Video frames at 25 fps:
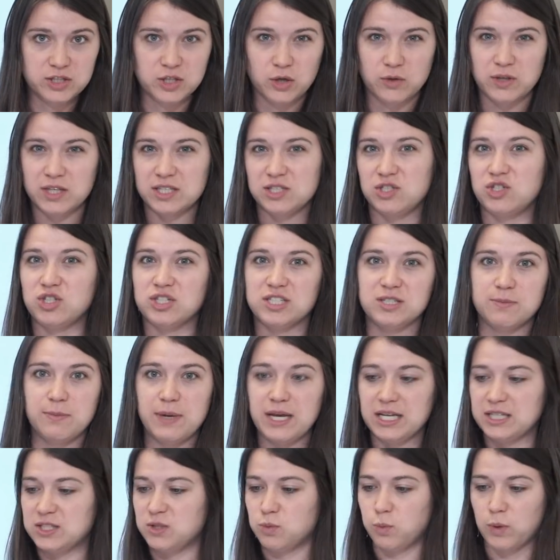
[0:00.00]
so this just
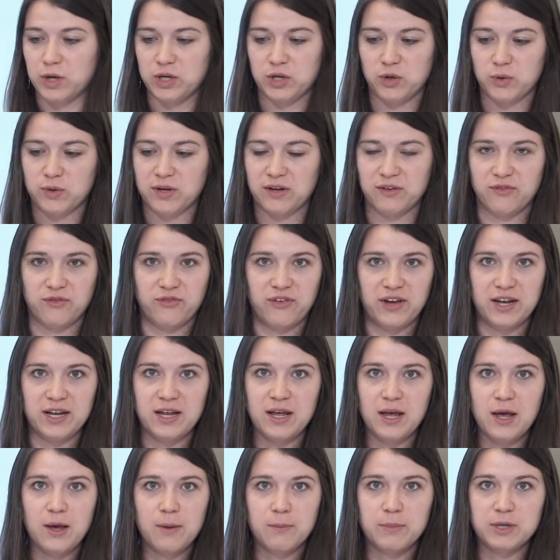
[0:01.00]
means what you can
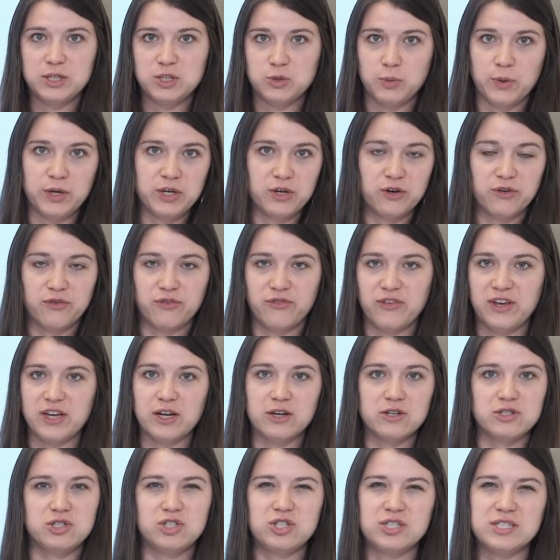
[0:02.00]
fit between your fingers,